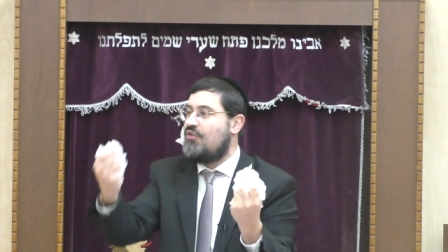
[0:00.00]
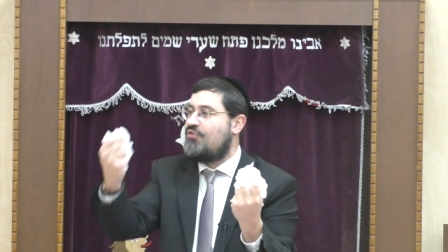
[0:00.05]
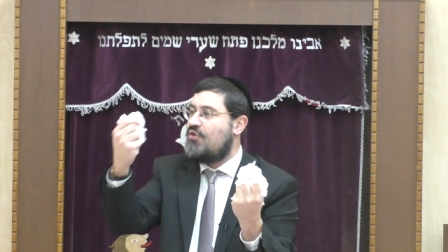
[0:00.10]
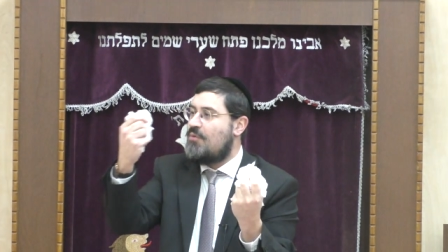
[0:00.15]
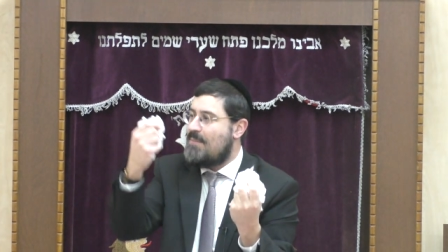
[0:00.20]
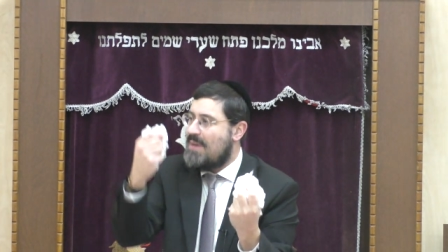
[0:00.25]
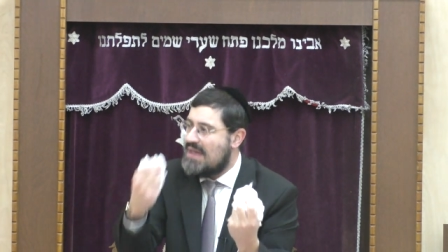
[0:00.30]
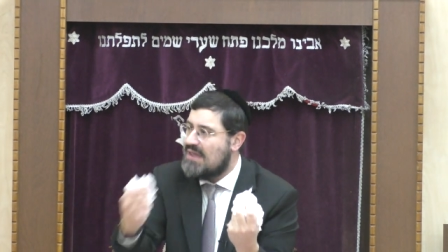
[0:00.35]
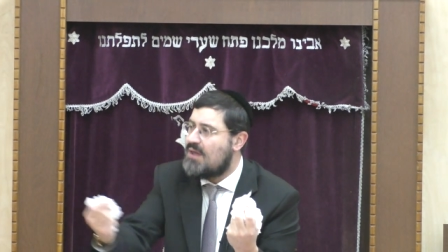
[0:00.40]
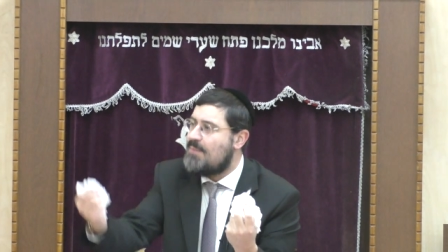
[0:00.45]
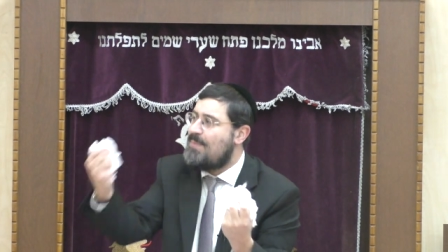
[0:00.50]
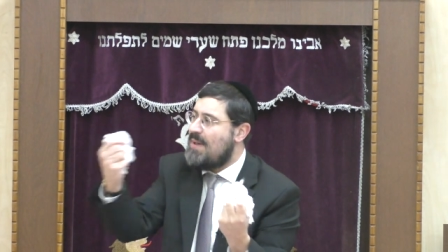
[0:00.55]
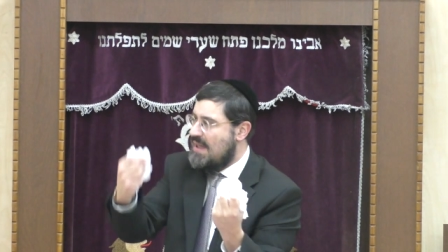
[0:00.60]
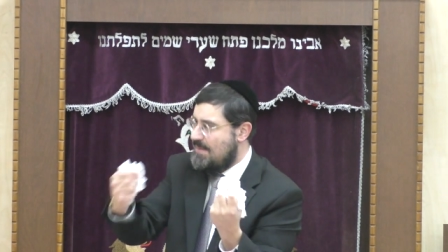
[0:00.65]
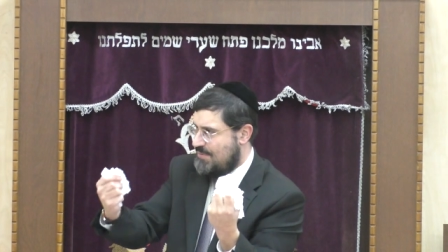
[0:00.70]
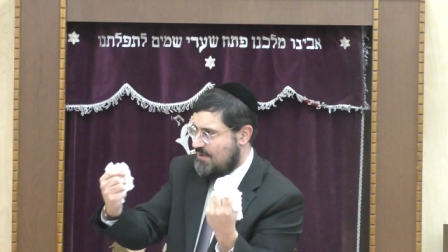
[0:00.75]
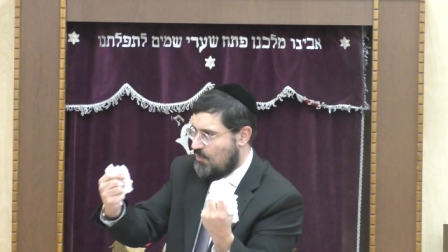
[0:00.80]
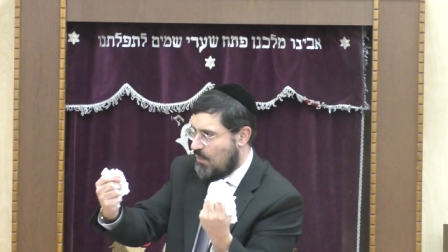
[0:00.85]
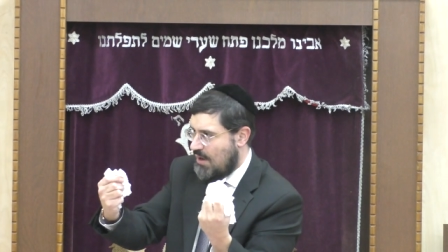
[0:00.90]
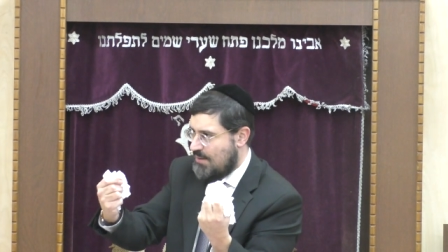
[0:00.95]
to make a
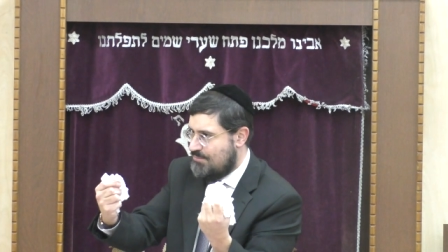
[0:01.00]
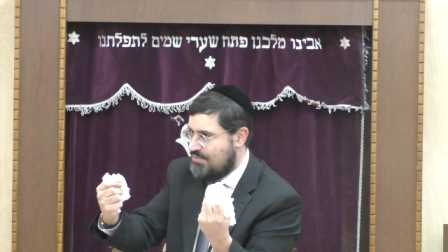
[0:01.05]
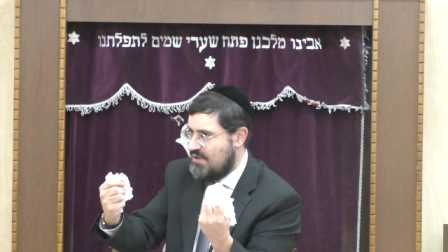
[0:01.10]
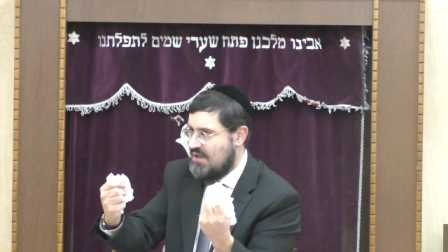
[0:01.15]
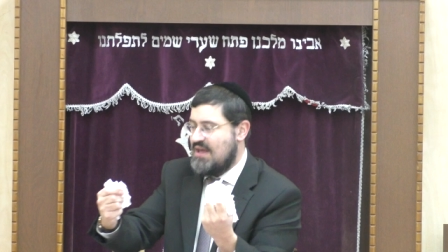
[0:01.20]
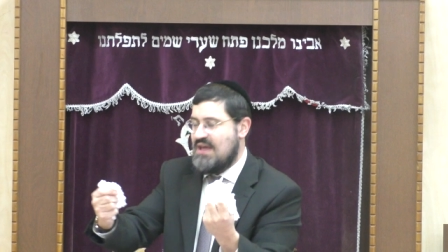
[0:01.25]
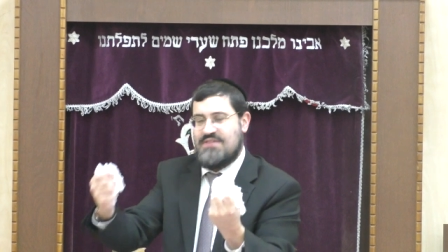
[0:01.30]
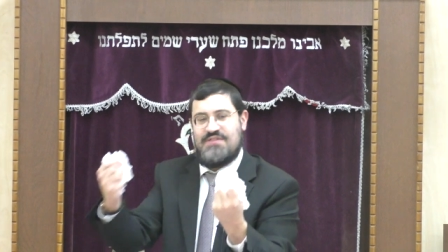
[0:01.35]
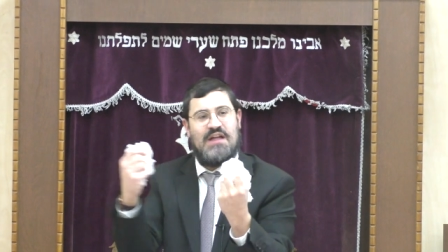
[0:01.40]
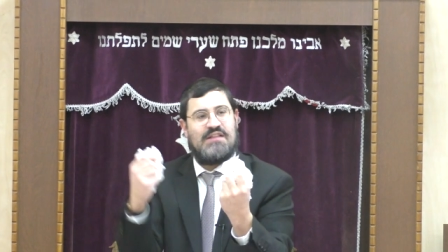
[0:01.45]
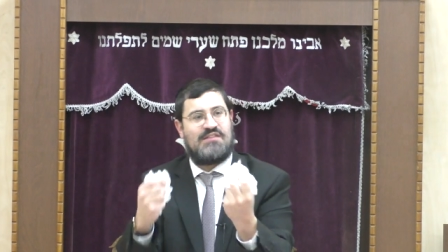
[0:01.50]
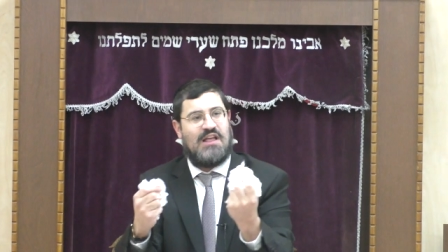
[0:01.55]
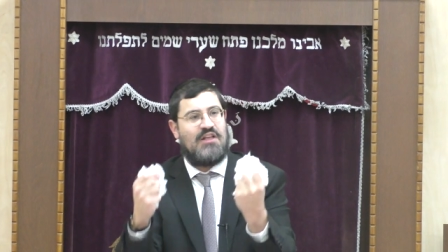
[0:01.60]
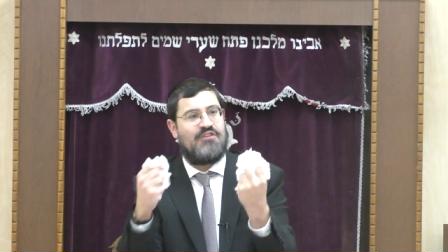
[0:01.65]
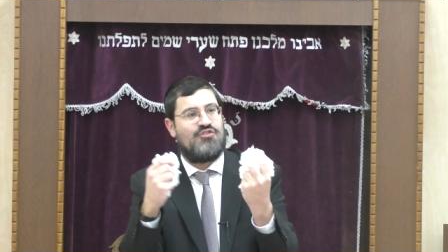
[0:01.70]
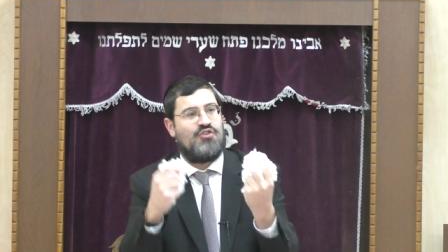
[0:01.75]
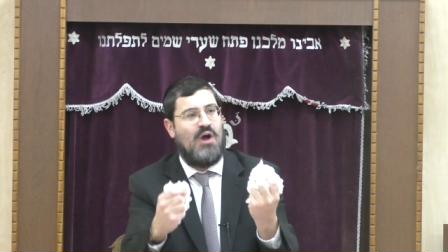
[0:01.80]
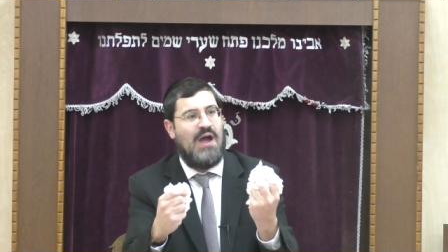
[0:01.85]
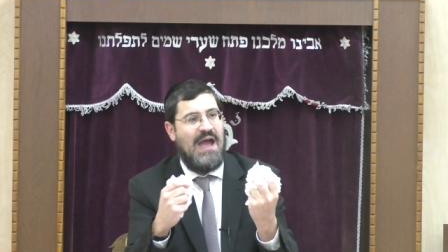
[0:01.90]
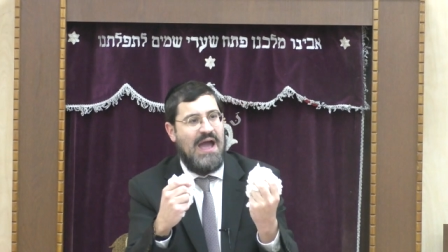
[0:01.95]
baby wipe that
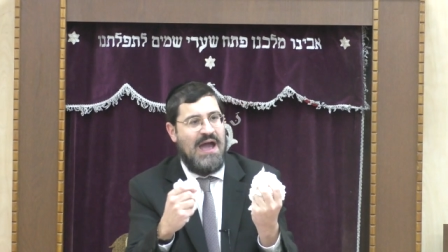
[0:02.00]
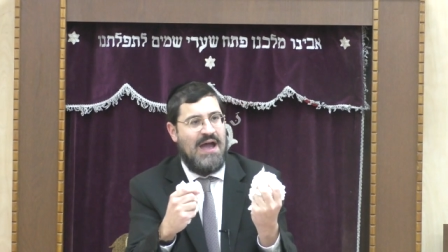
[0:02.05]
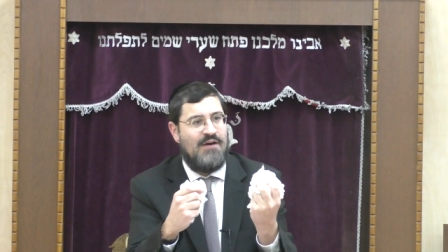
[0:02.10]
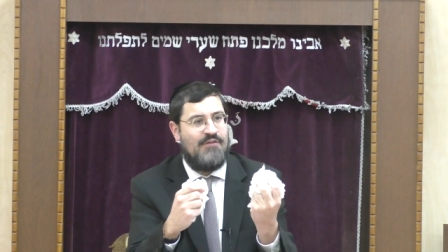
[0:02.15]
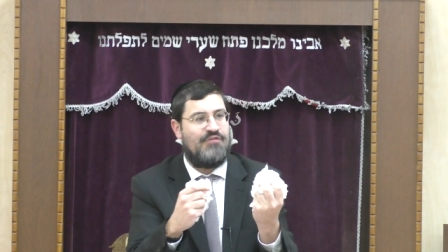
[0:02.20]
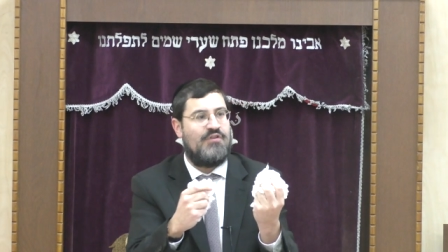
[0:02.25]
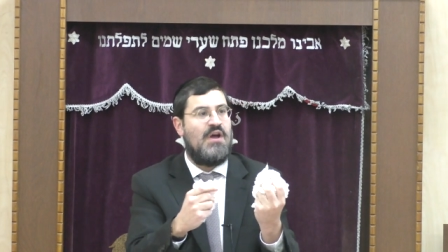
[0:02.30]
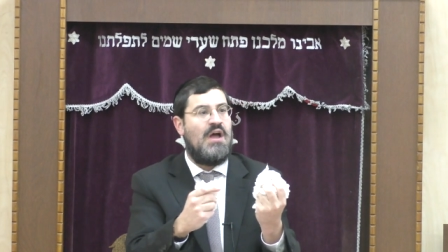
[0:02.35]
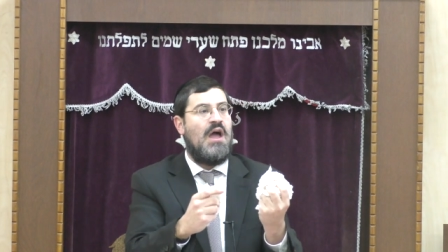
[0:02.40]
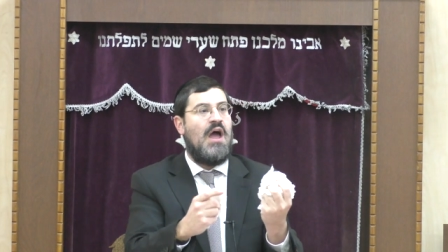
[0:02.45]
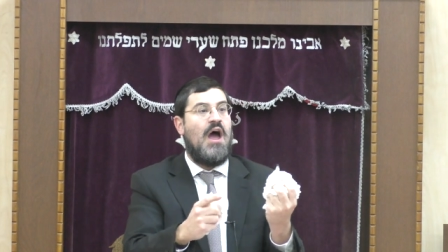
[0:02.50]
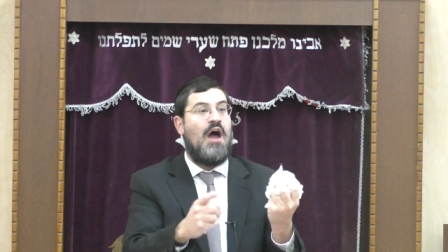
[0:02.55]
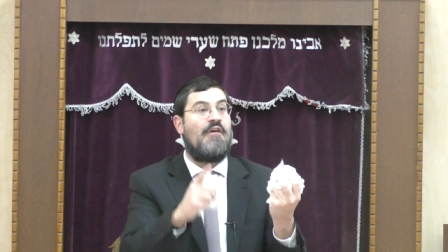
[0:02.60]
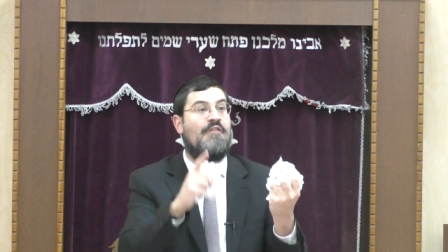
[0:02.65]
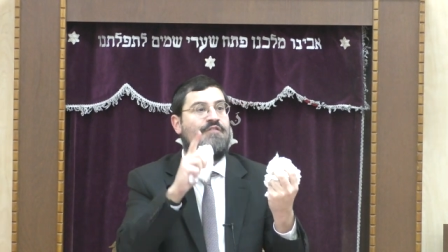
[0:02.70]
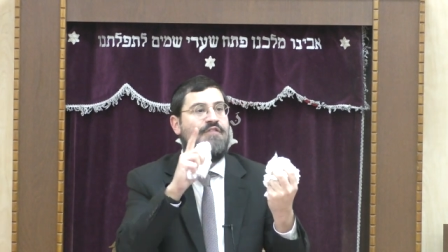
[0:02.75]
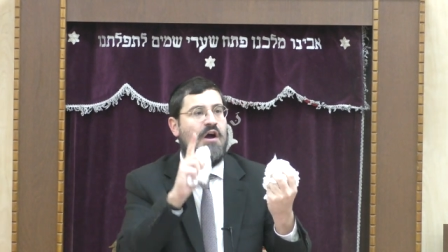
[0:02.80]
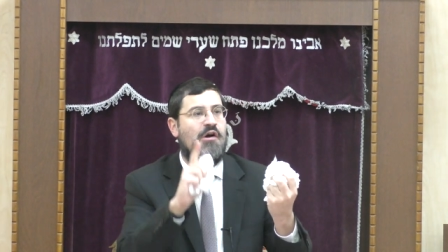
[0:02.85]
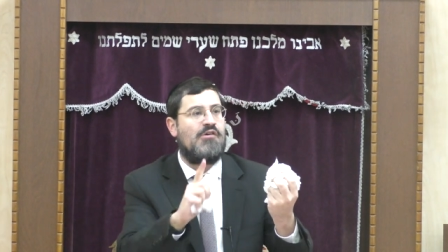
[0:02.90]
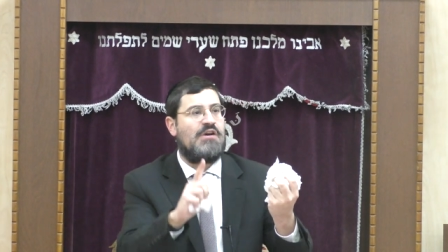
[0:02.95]
does not have a
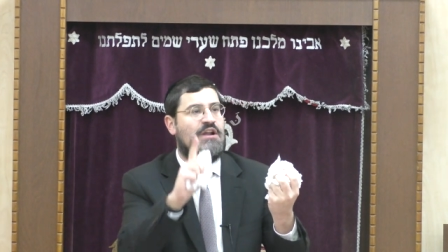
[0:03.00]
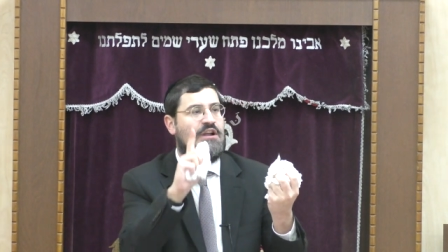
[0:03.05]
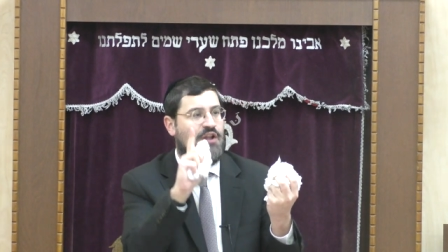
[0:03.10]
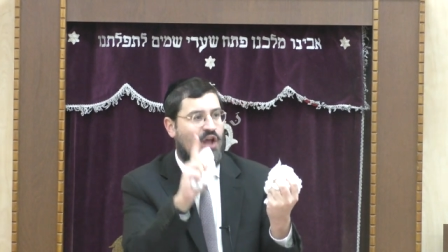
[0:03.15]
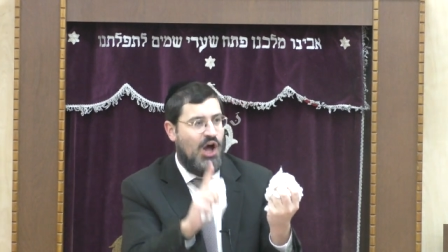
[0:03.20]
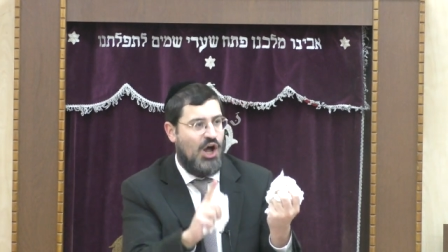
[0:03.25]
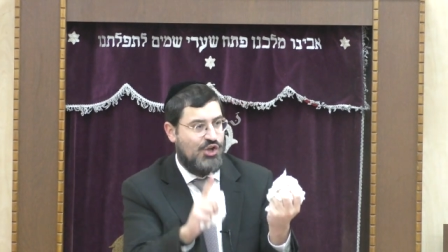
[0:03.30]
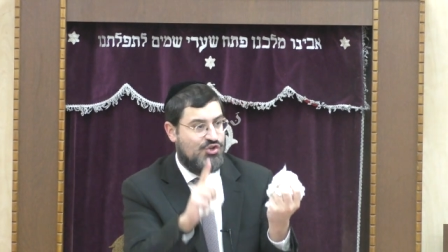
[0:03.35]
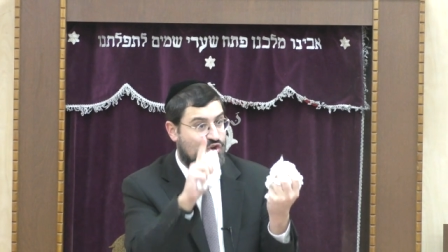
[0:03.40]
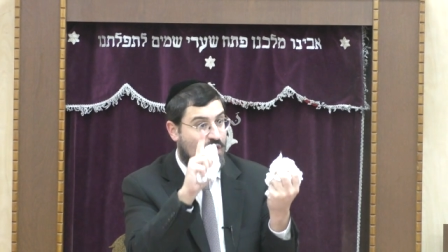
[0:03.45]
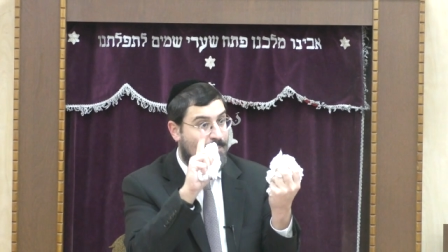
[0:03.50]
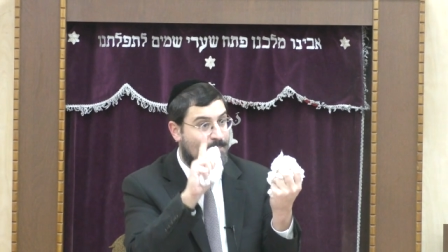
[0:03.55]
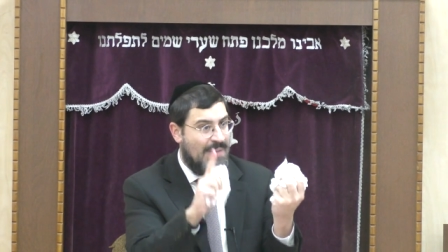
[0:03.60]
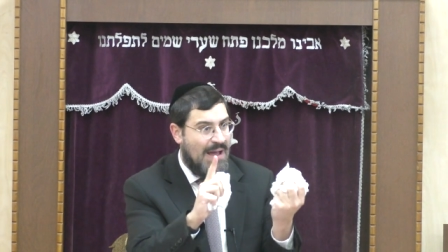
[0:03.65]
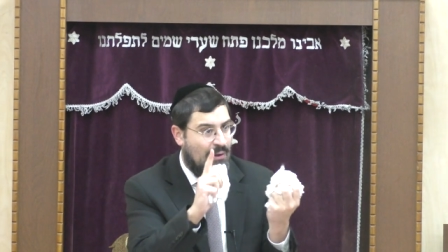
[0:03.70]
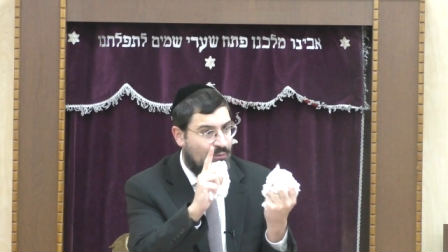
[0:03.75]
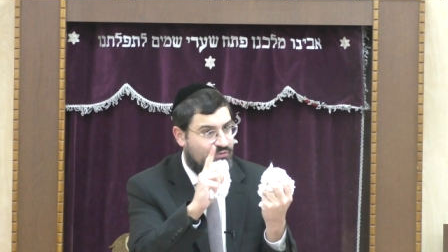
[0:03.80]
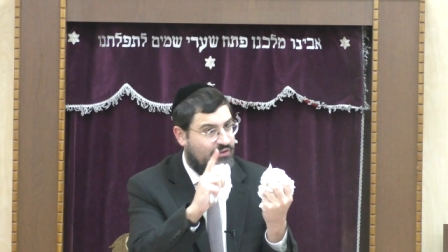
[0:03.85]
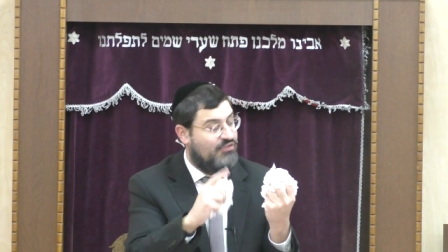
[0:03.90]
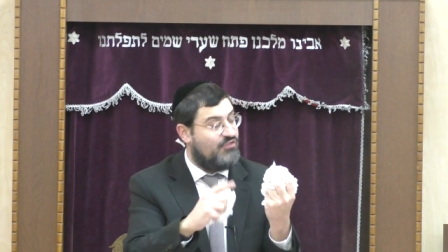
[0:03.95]
very large amount.